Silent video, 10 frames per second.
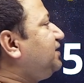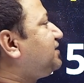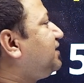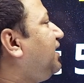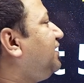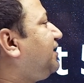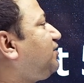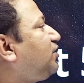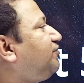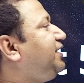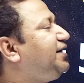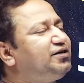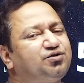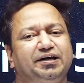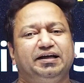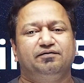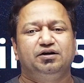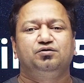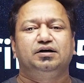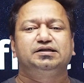means that lot of data is already
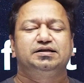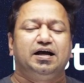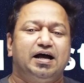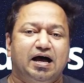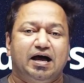given to us,